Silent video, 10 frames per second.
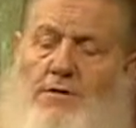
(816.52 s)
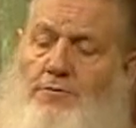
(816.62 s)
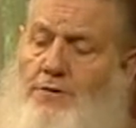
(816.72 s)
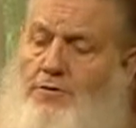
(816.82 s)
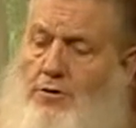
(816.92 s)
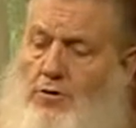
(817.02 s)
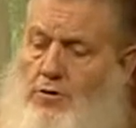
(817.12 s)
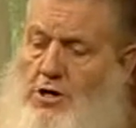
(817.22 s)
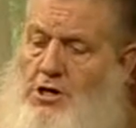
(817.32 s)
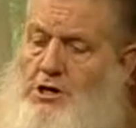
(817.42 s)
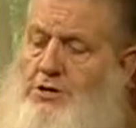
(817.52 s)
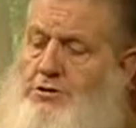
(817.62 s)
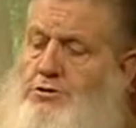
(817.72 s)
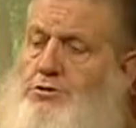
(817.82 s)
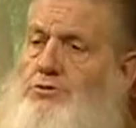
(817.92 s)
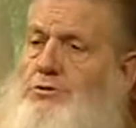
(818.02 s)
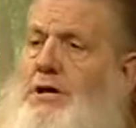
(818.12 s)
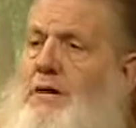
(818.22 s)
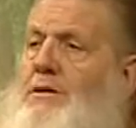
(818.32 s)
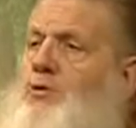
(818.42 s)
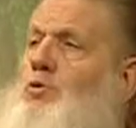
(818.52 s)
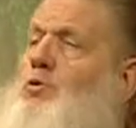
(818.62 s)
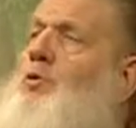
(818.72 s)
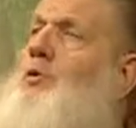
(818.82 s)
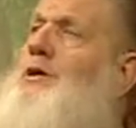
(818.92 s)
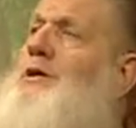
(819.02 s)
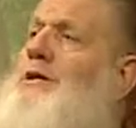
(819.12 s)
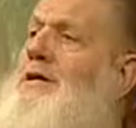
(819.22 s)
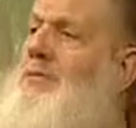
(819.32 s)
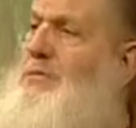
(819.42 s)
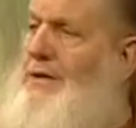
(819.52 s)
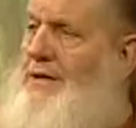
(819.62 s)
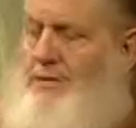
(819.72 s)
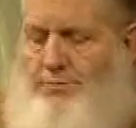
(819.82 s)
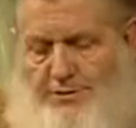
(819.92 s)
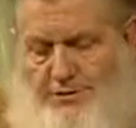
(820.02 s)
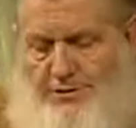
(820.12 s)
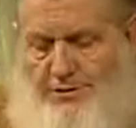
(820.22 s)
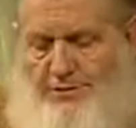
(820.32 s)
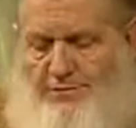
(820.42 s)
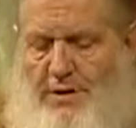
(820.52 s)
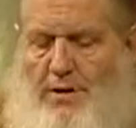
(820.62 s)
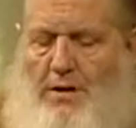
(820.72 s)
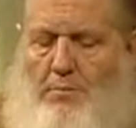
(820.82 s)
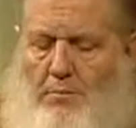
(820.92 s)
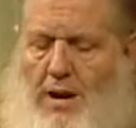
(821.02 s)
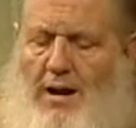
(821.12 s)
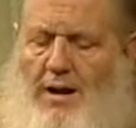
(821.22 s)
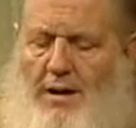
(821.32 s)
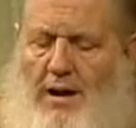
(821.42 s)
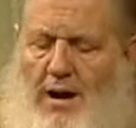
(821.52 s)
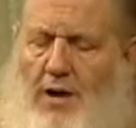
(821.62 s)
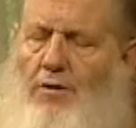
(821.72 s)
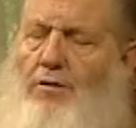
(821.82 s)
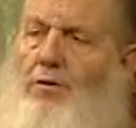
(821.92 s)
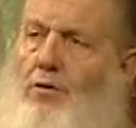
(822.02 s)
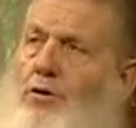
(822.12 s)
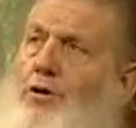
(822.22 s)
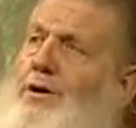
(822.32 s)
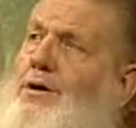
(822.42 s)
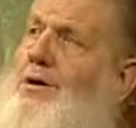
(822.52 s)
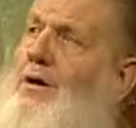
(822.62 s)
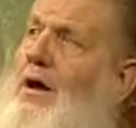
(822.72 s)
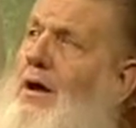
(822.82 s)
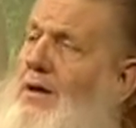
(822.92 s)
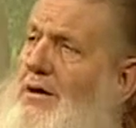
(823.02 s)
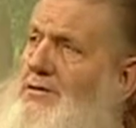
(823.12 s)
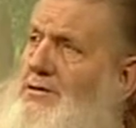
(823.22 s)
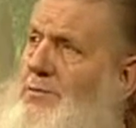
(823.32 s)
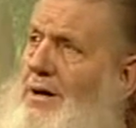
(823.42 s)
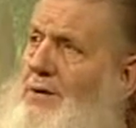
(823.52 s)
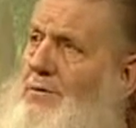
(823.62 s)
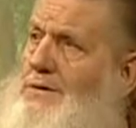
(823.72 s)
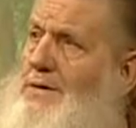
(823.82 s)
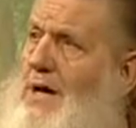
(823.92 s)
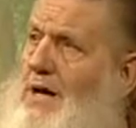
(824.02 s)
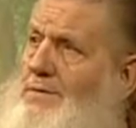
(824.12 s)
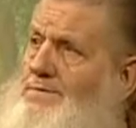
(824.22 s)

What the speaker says: that the Quran and the Sunnah have been totally and completely preserved by our Lord Allah subhanahu wa ta'ala.